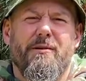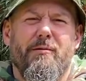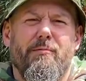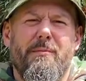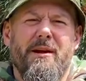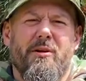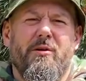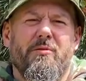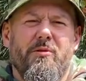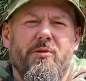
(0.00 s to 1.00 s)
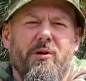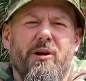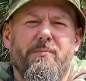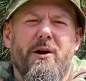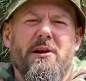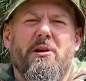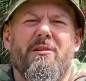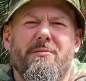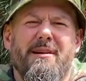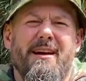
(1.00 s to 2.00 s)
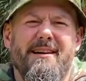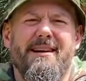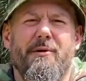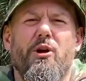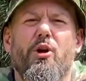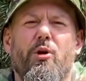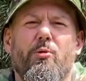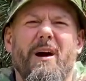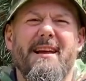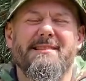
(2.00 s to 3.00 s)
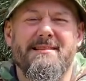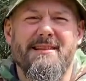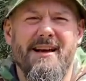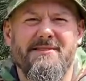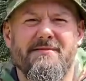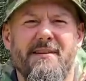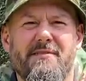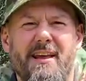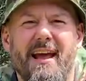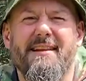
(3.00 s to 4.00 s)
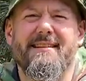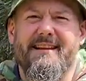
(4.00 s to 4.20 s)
webbing or load-bearing equipment had come a long way since the days of 58